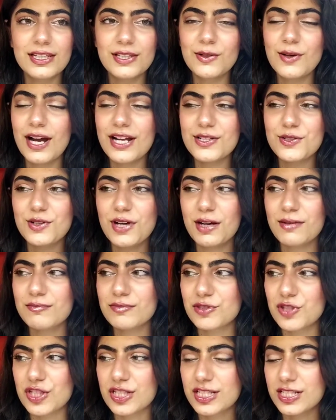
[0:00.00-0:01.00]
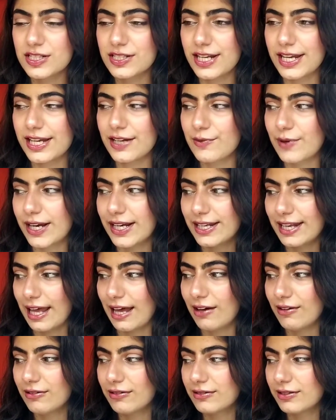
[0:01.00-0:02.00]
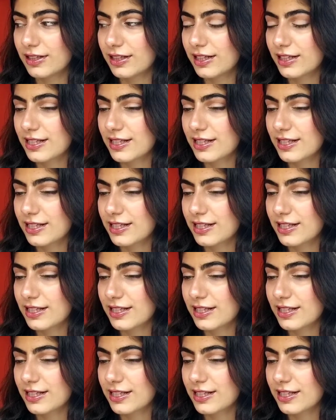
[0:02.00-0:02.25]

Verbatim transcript: You had to come just today, right now,